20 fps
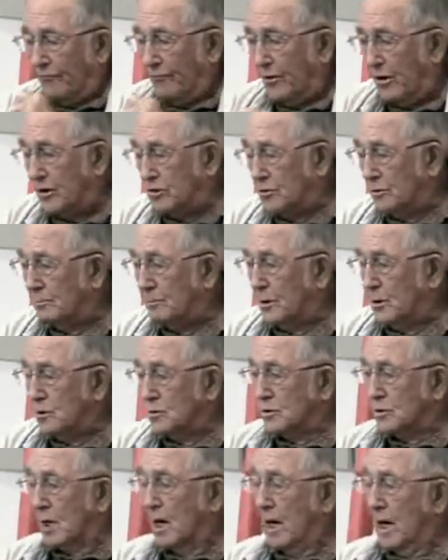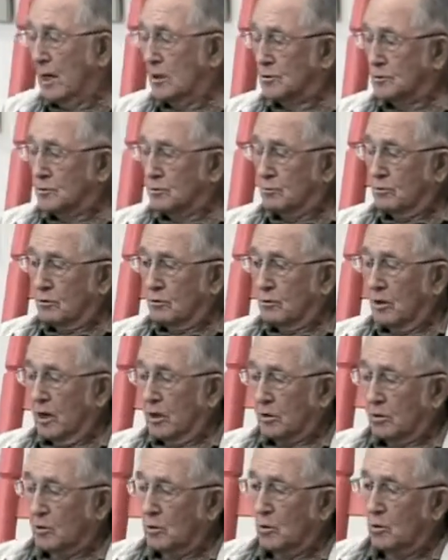Fraser Peel's house was right
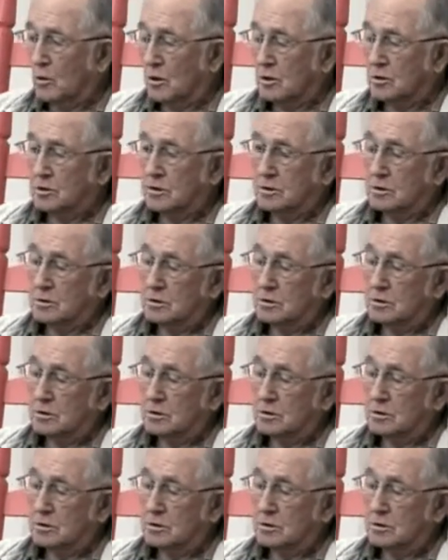across